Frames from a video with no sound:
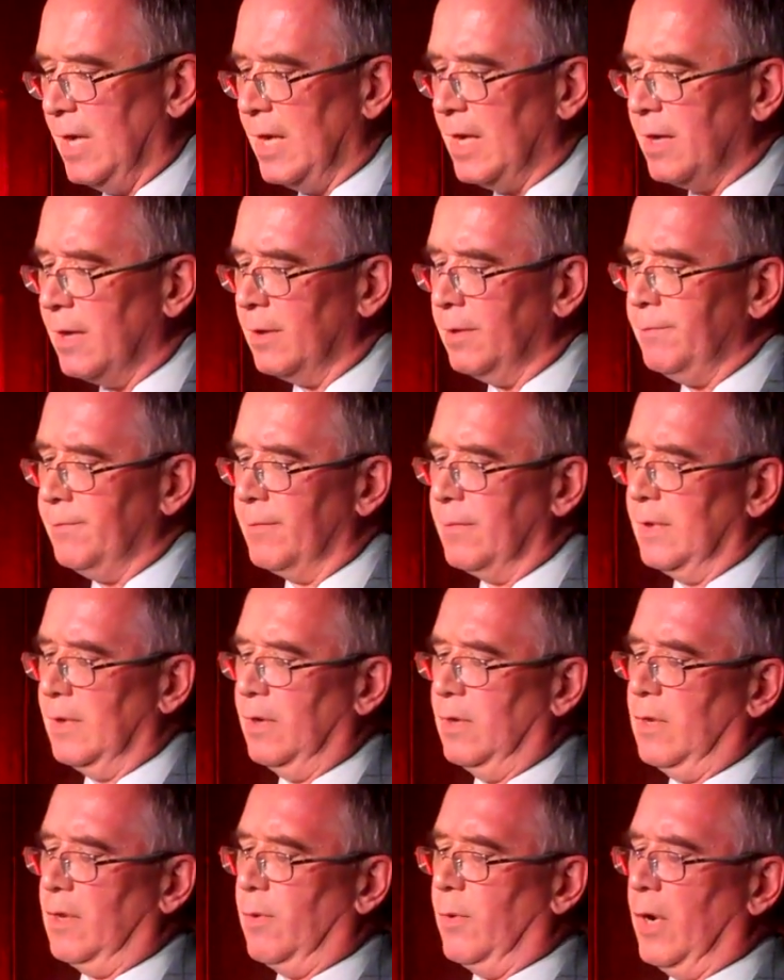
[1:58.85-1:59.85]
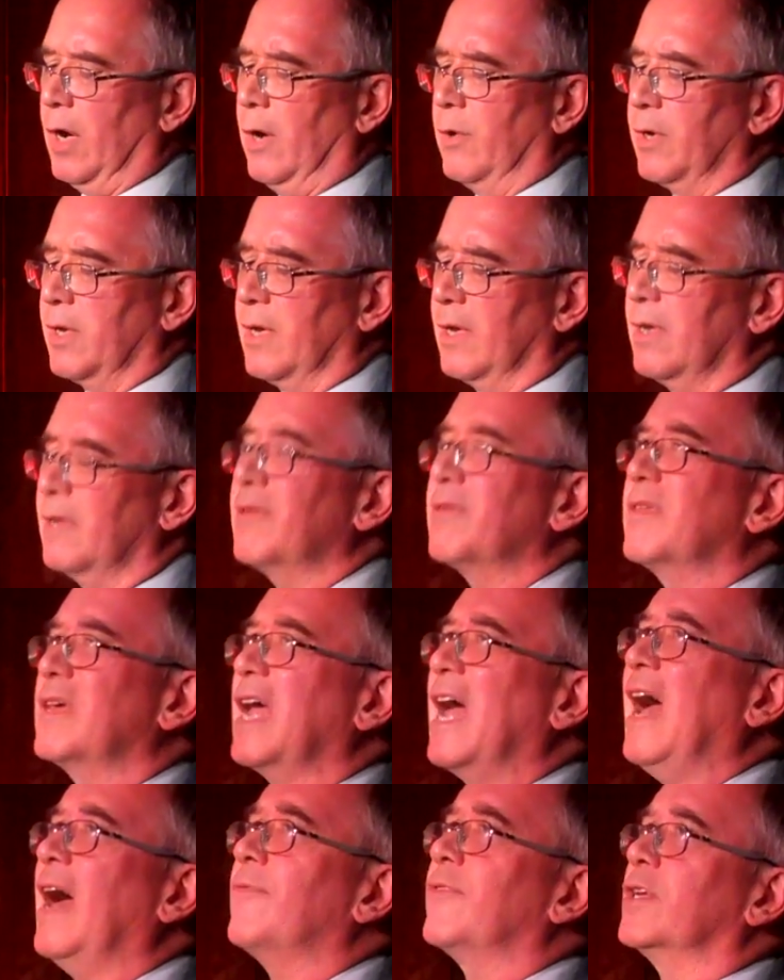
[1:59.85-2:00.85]
Here, there were only
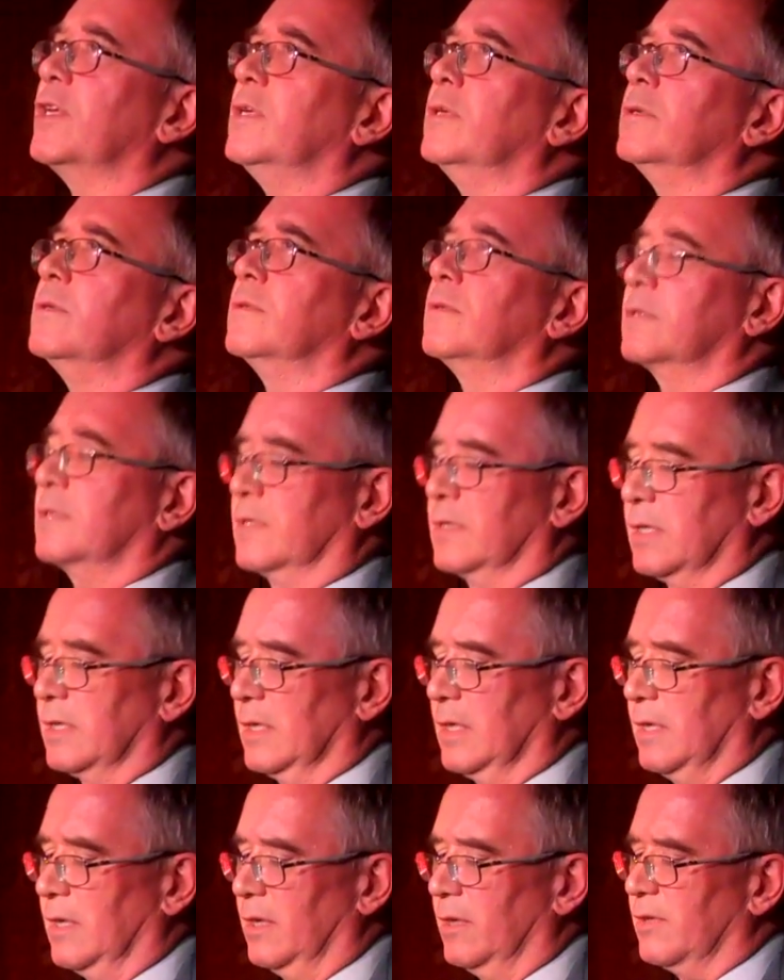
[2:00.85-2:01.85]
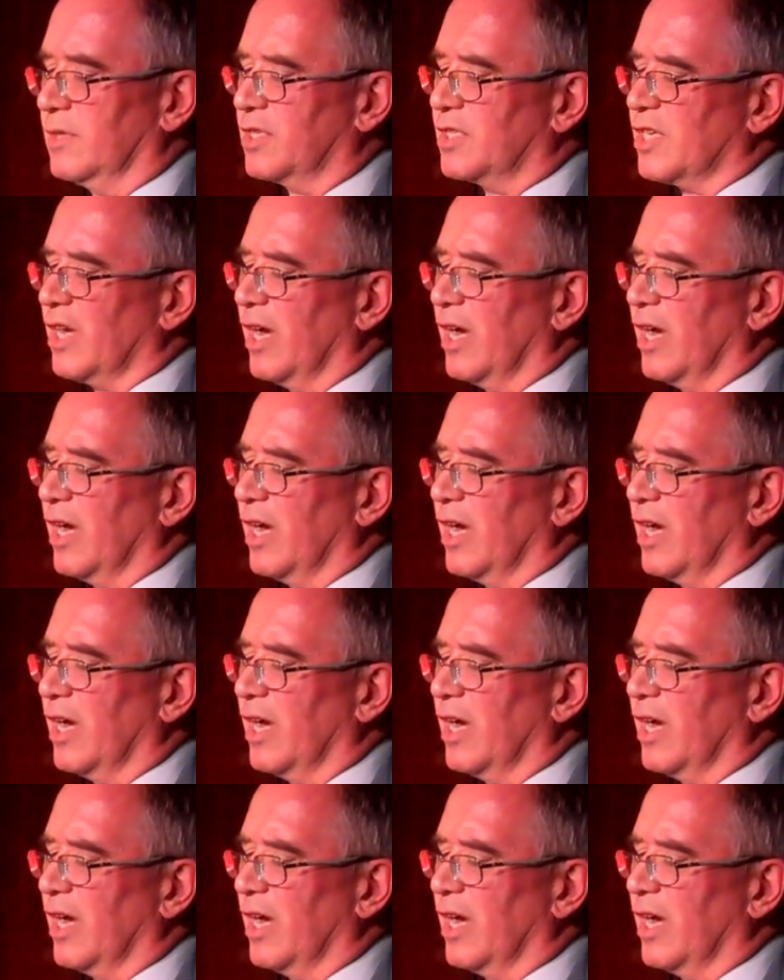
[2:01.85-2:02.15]
the avenues, the